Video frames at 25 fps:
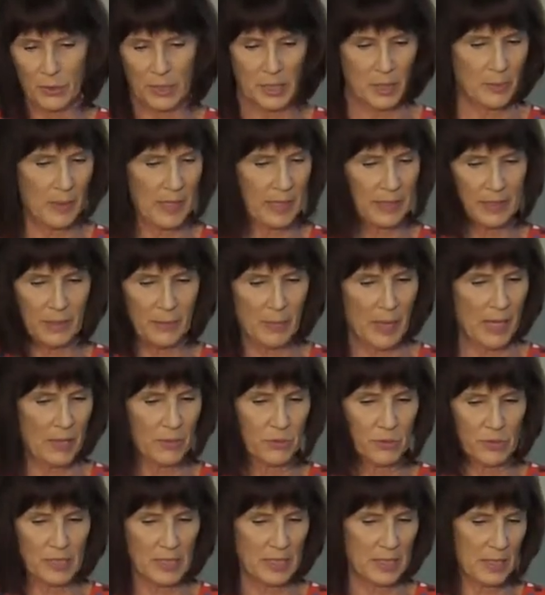respect the
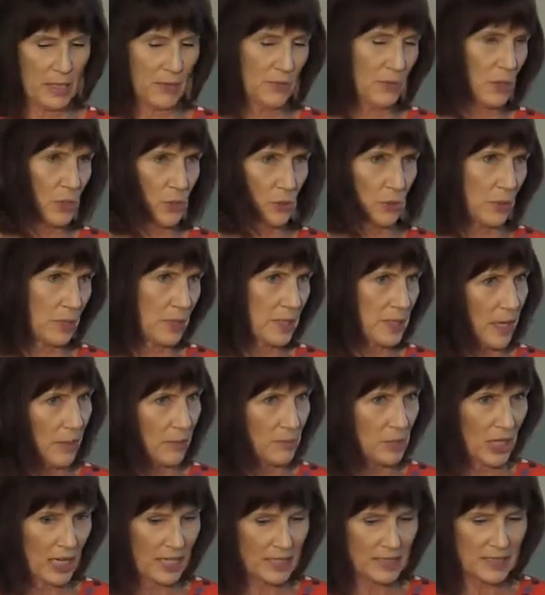boundaries of school
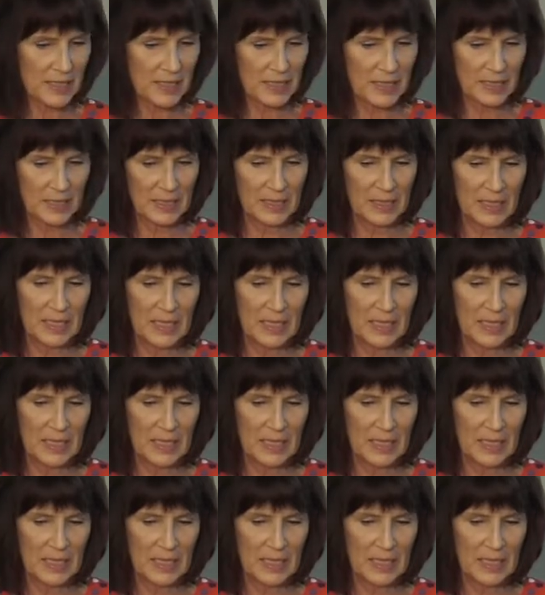subjects,